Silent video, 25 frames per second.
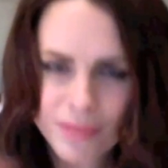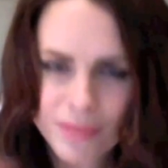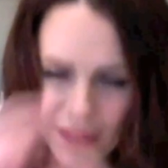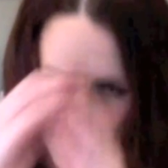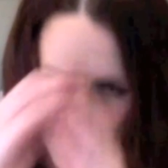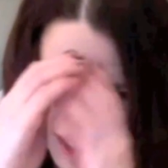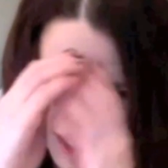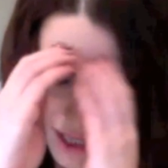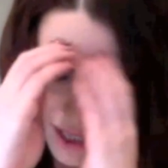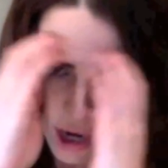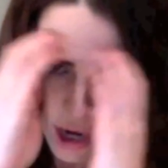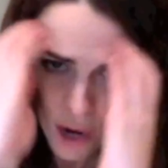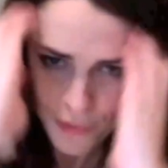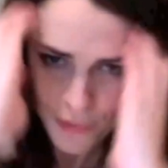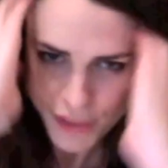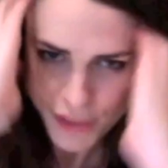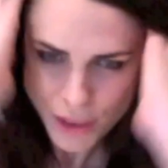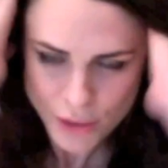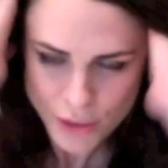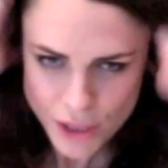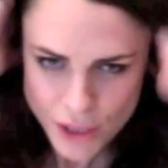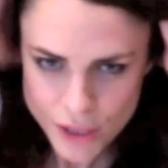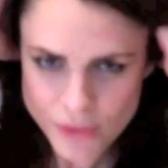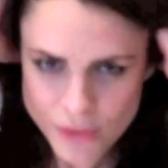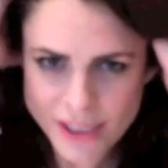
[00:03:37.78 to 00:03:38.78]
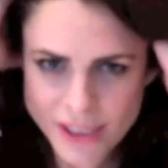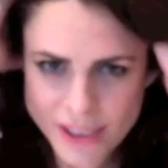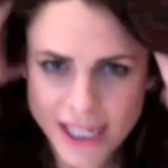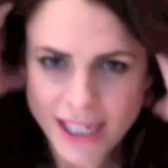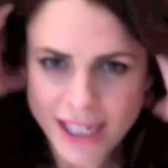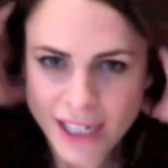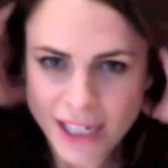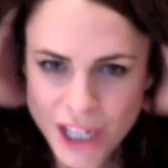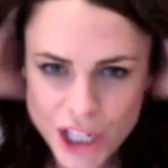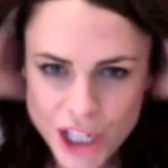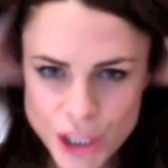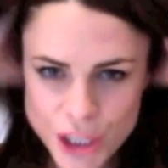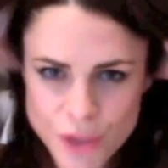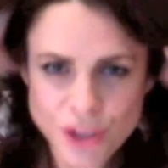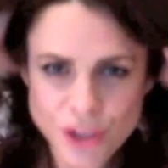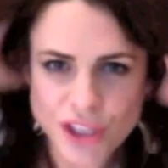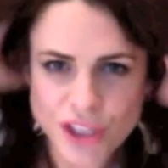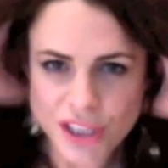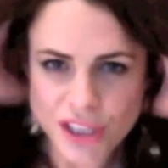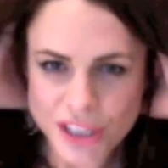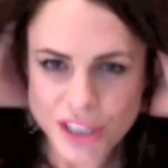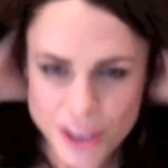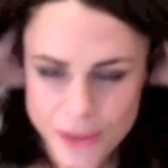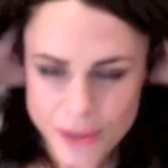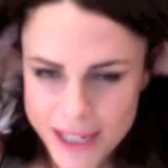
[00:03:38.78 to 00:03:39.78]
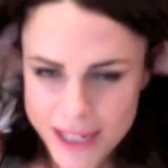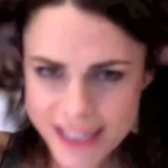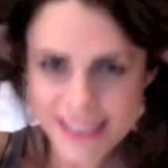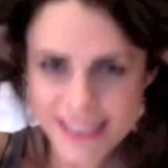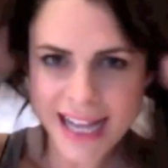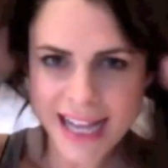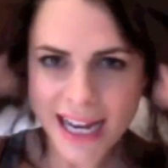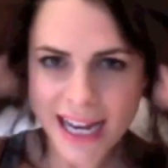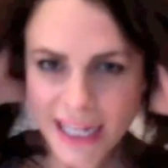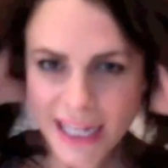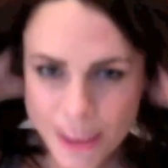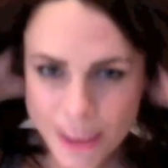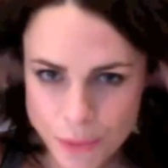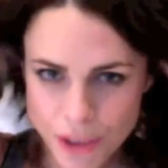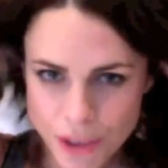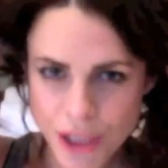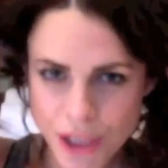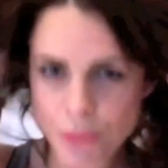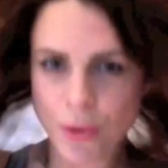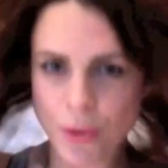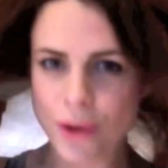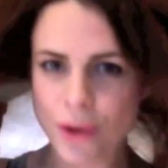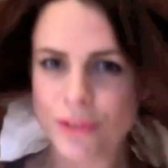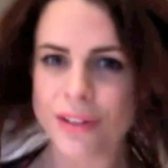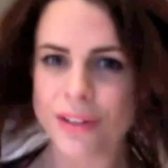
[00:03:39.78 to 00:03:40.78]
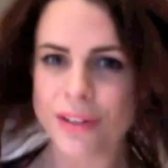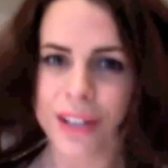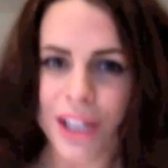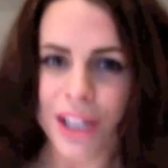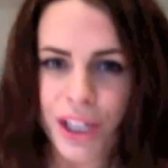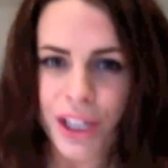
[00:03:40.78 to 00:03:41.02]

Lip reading: So after you use it, you can just do exactly what you want.